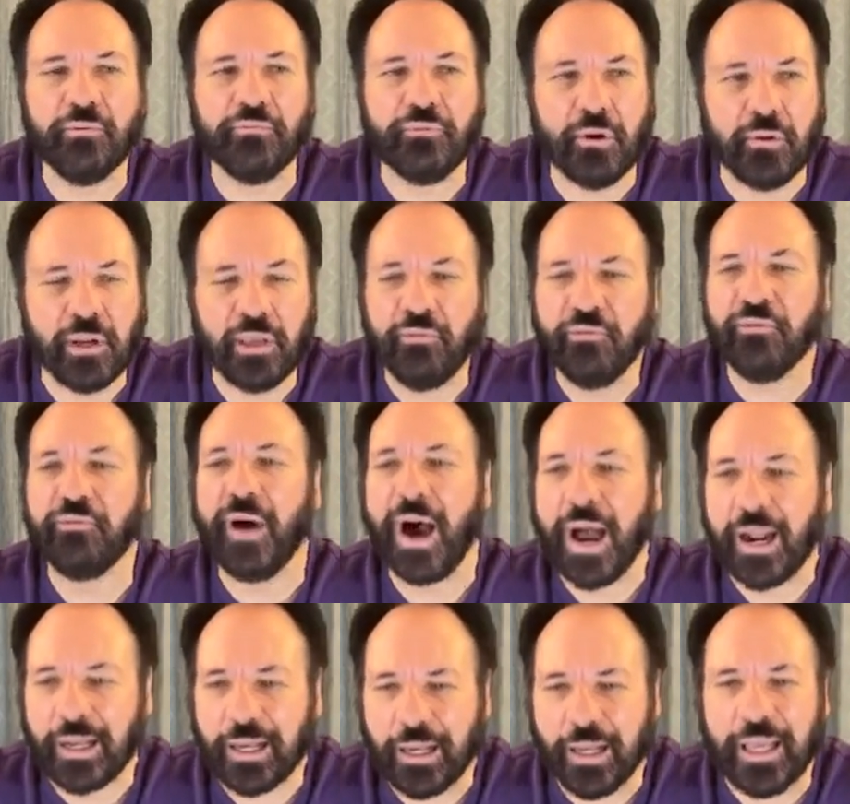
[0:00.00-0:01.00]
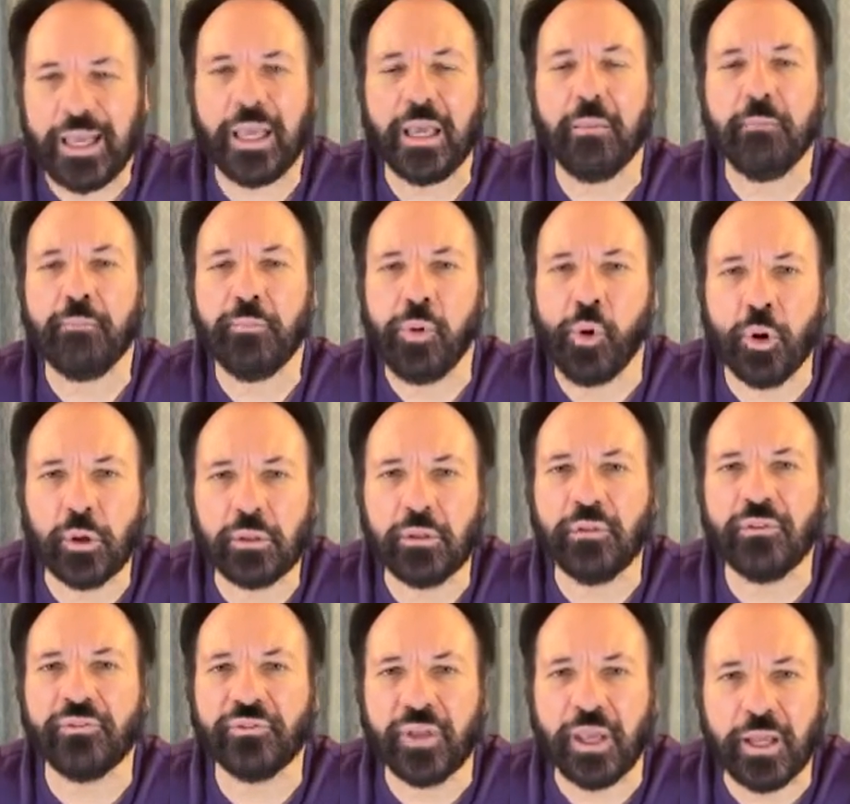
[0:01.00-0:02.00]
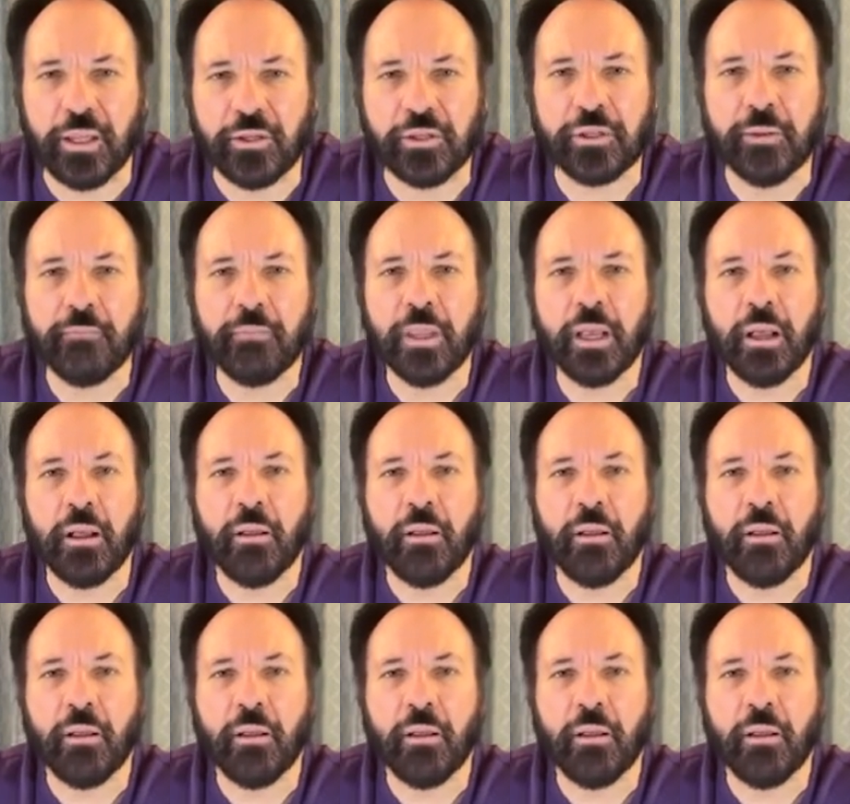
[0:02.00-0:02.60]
very vitally important things